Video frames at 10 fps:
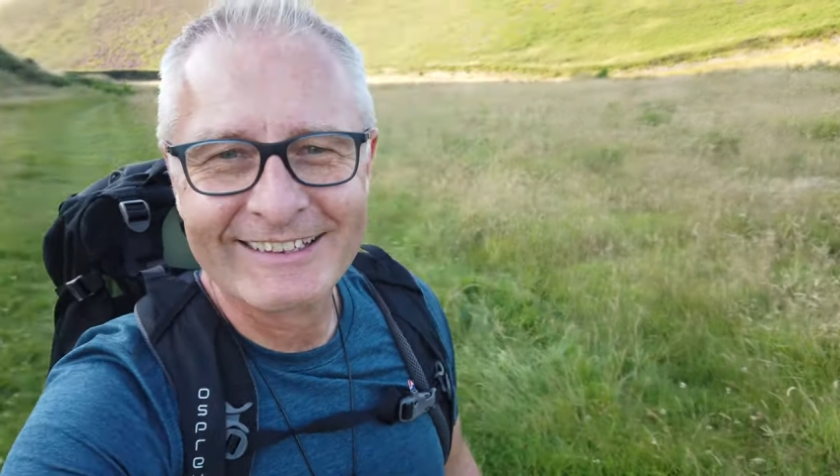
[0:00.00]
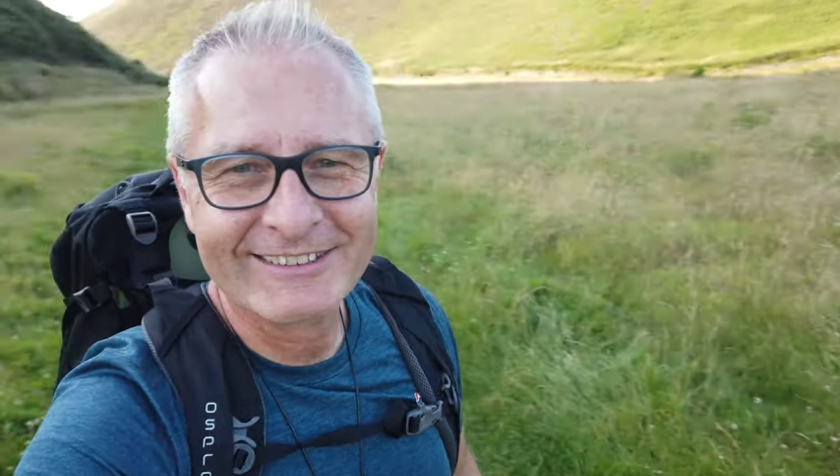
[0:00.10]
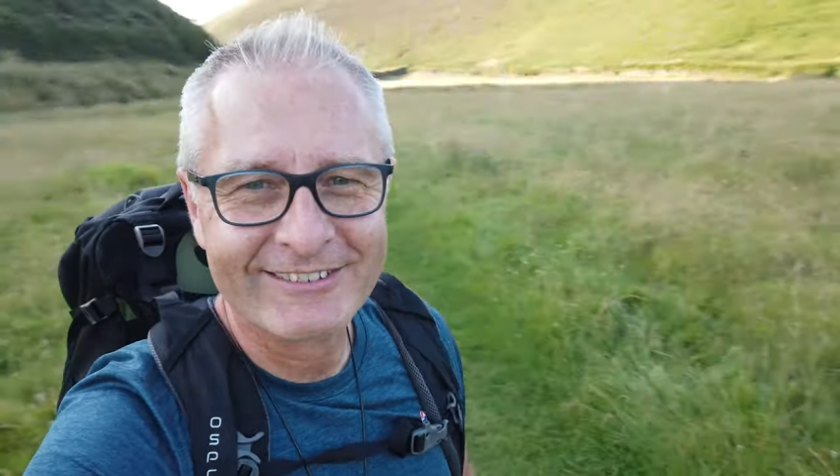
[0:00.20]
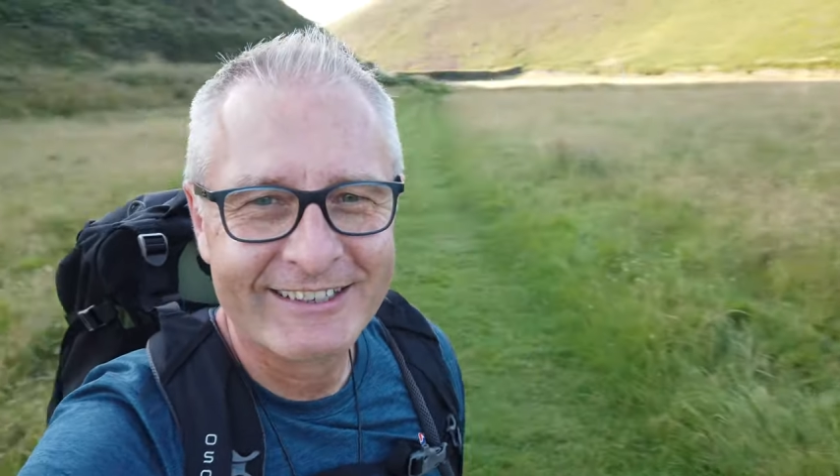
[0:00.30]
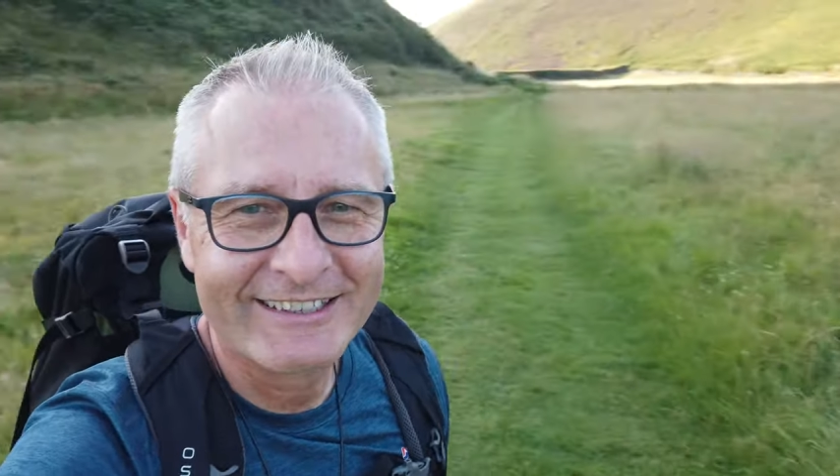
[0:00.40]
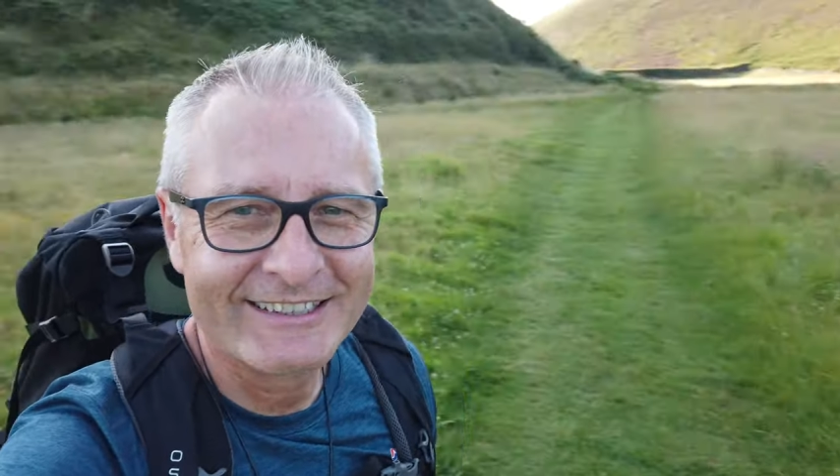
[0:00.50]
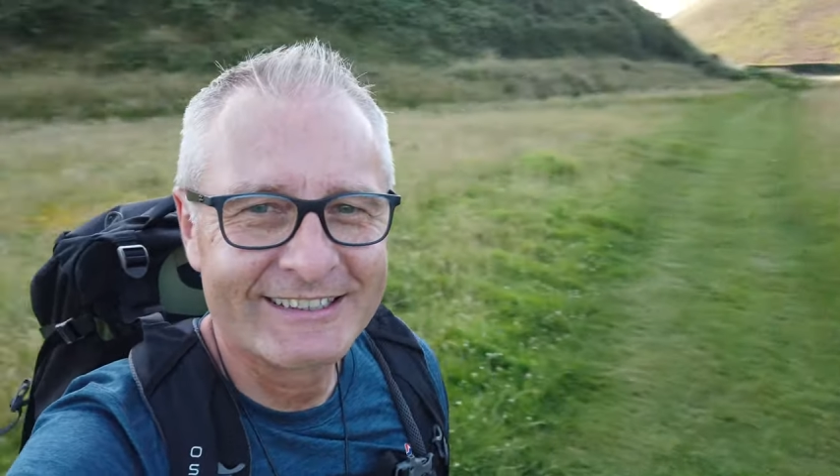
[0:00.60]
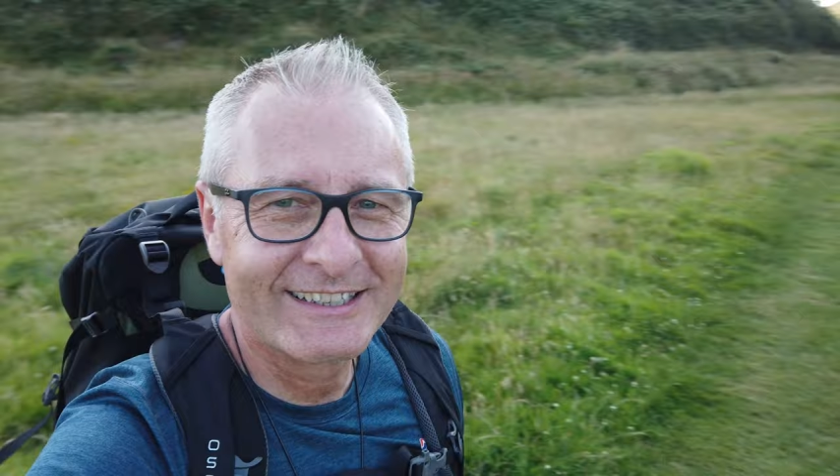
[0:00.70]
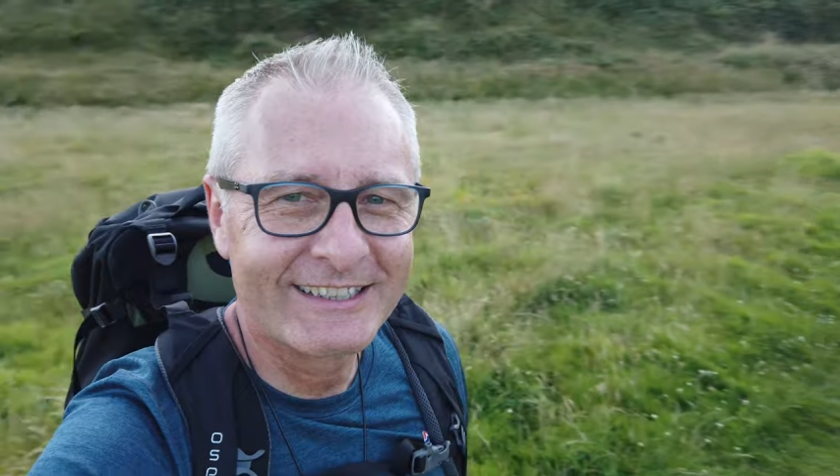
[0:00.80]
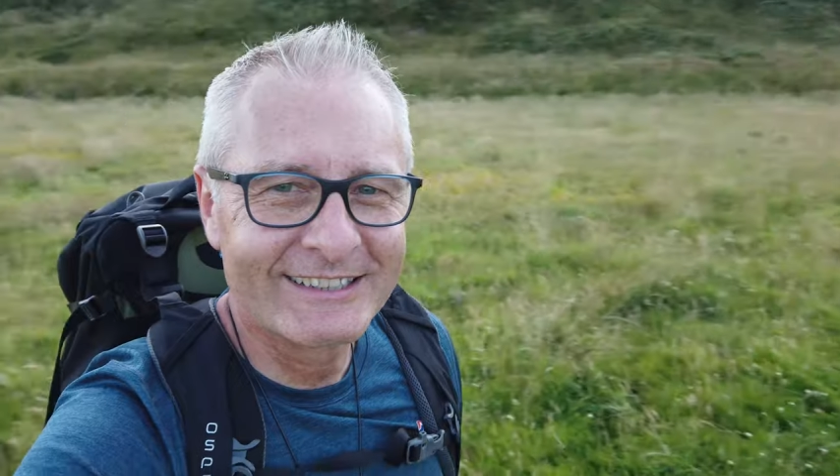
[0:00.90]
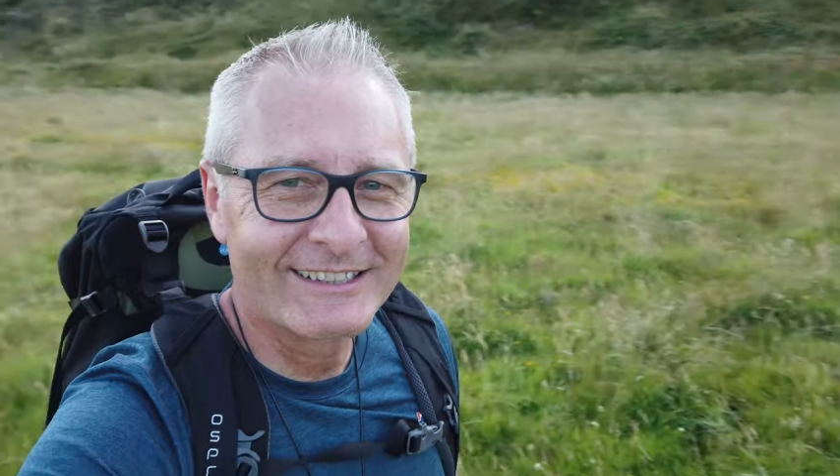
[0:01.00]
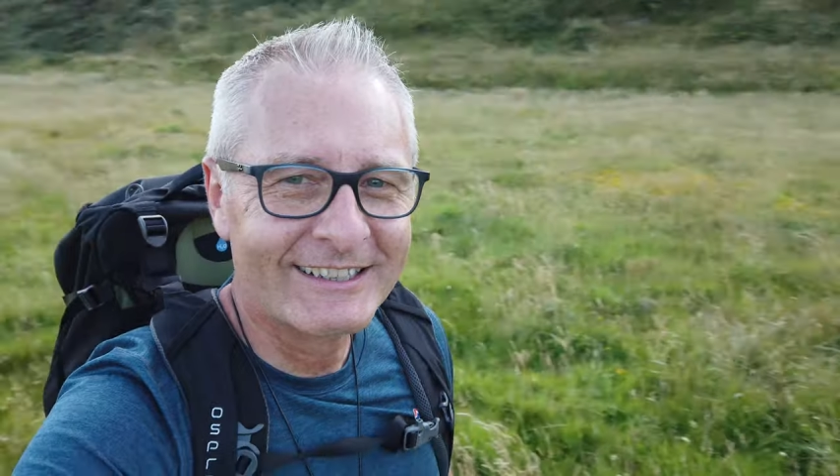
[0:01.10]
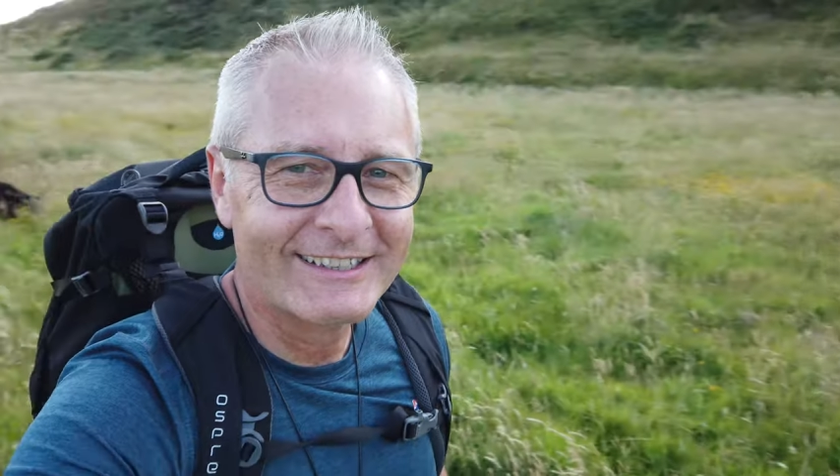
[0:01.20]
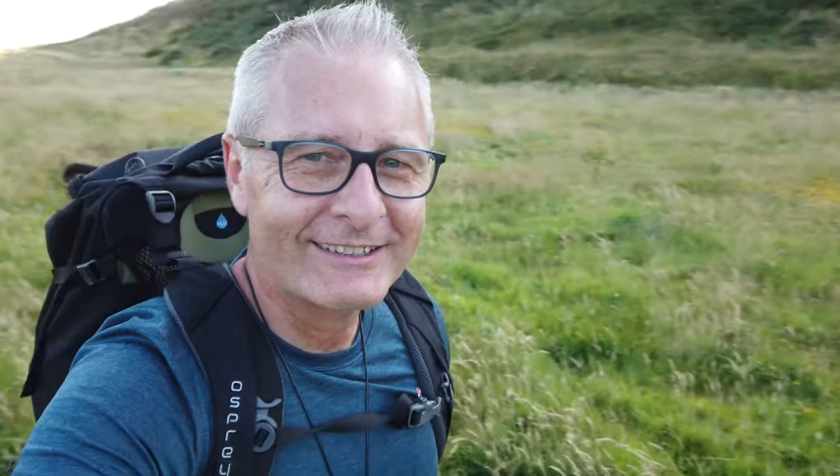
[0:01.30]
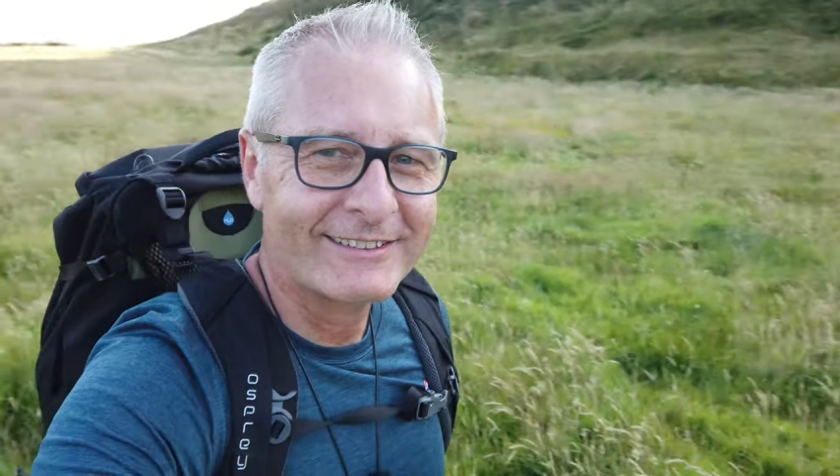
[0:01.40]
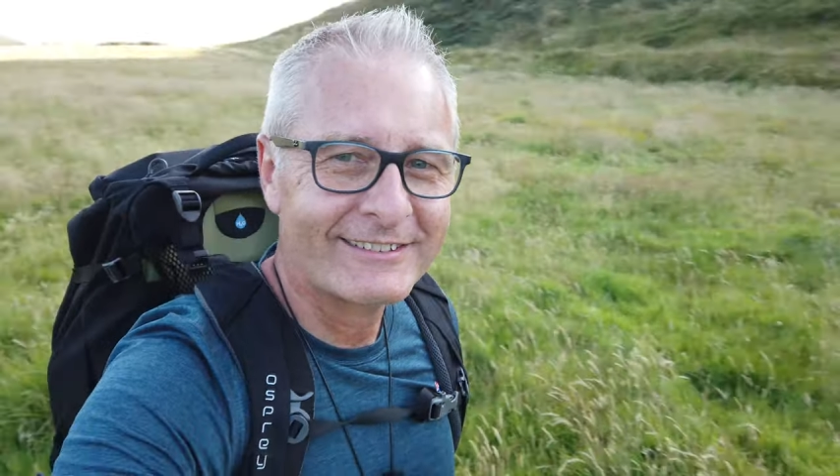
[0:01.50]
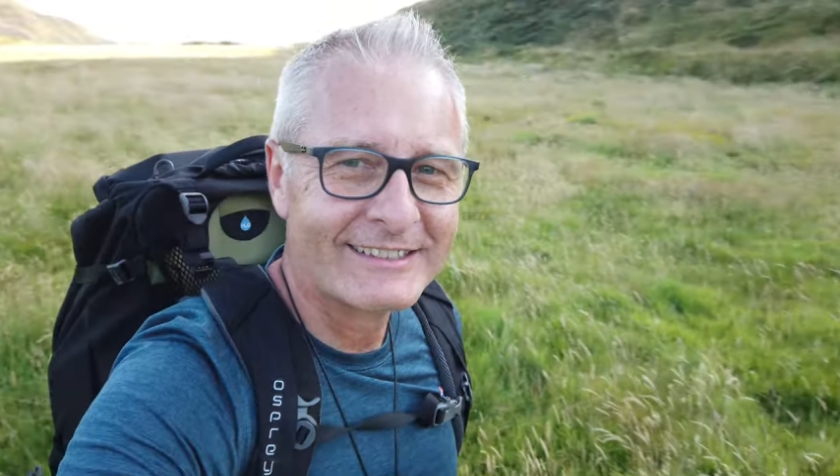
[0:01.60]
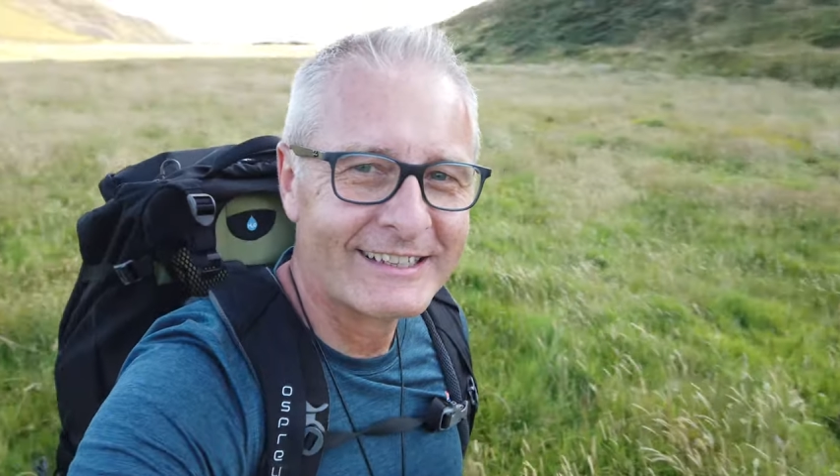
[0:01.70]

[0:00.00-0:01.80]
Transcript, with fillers: Sorry, can you see this? Where is